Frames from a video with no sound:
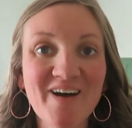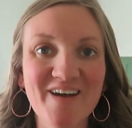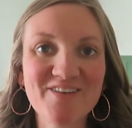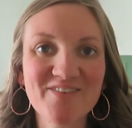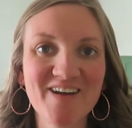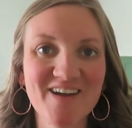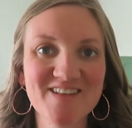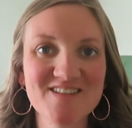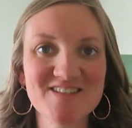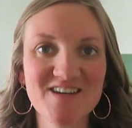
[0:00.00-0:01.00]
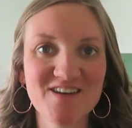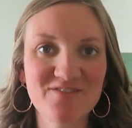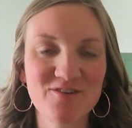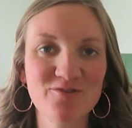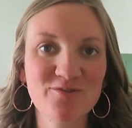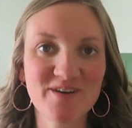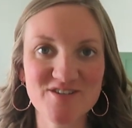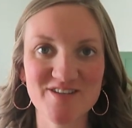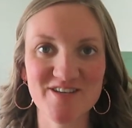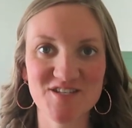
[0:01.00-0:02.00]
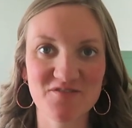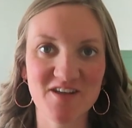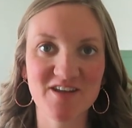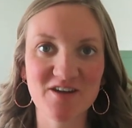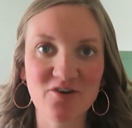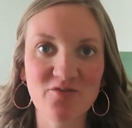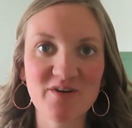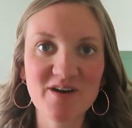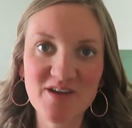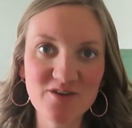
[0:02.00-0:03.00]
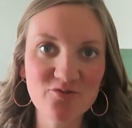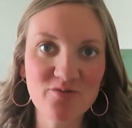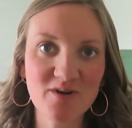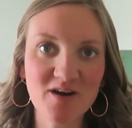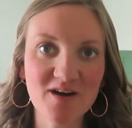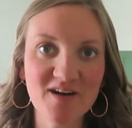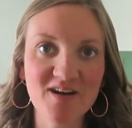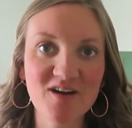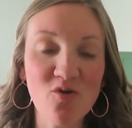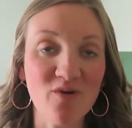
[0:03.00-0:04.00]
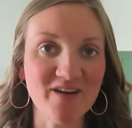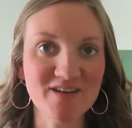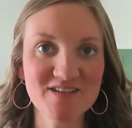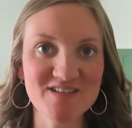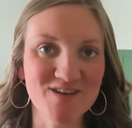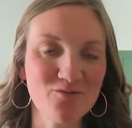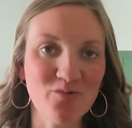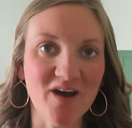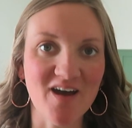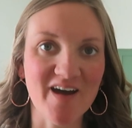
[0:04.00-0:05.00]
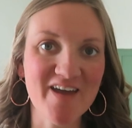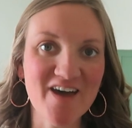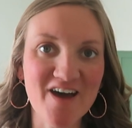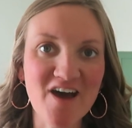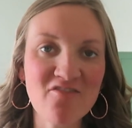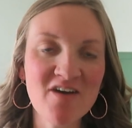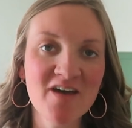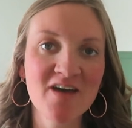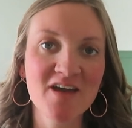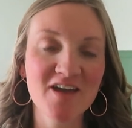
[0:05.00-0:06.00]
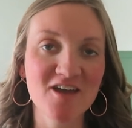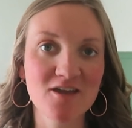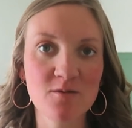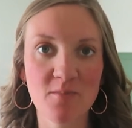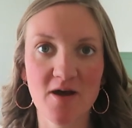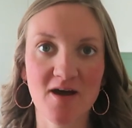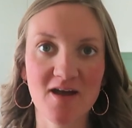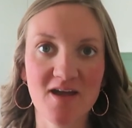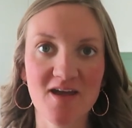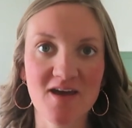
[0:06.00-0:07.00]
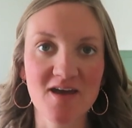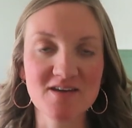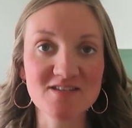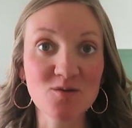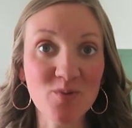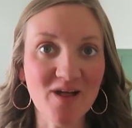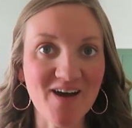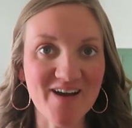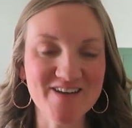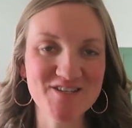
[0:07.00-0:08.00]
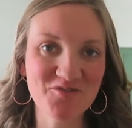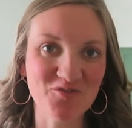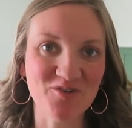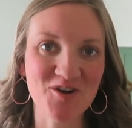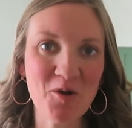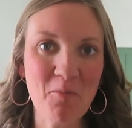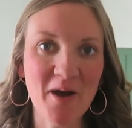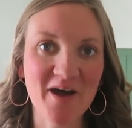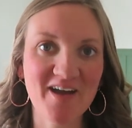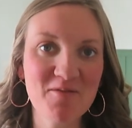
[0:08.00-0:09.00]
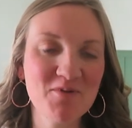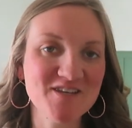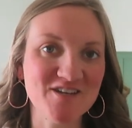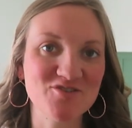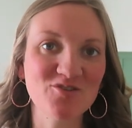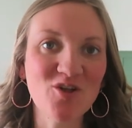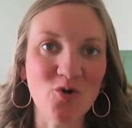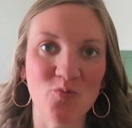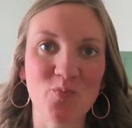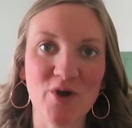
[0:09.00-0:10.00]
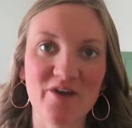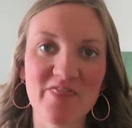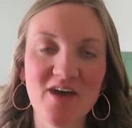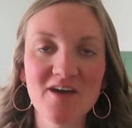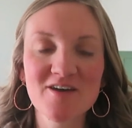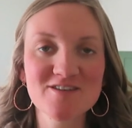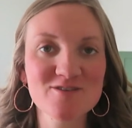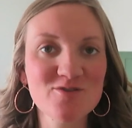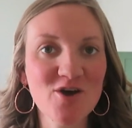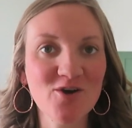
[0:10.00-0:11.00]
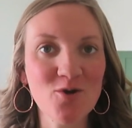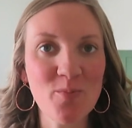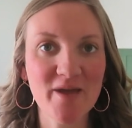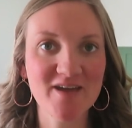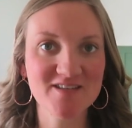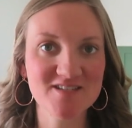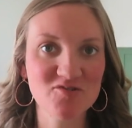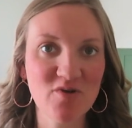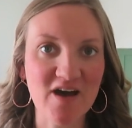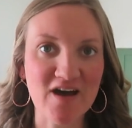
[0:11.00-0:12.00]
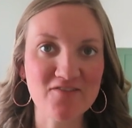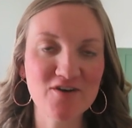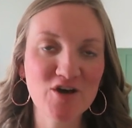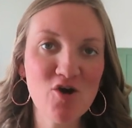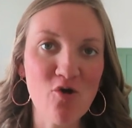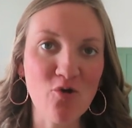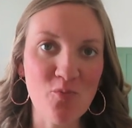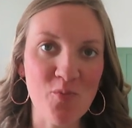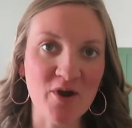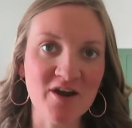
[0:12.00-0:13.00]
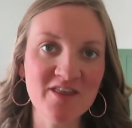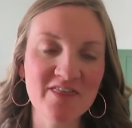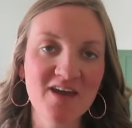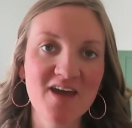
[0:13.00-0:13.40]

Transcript: Hi friends, if you are watching this video, you are wanting to see what I have in my supplies for my potential home birth. So the hope is to have a home birth.